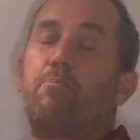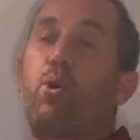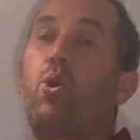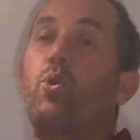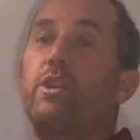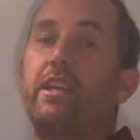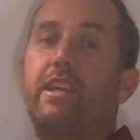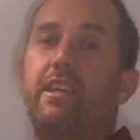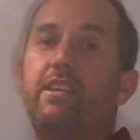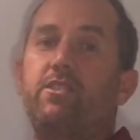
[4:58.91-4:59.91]
per
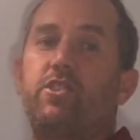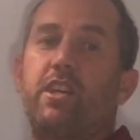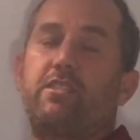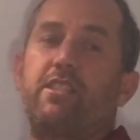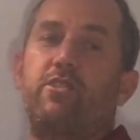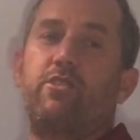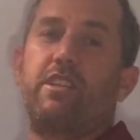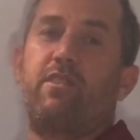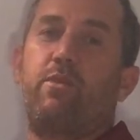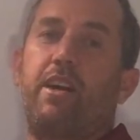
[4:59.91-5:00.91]
year just in New
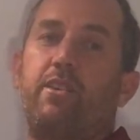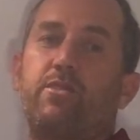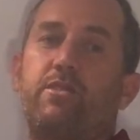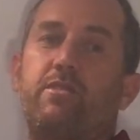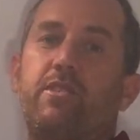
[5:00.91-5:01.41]
South Wales,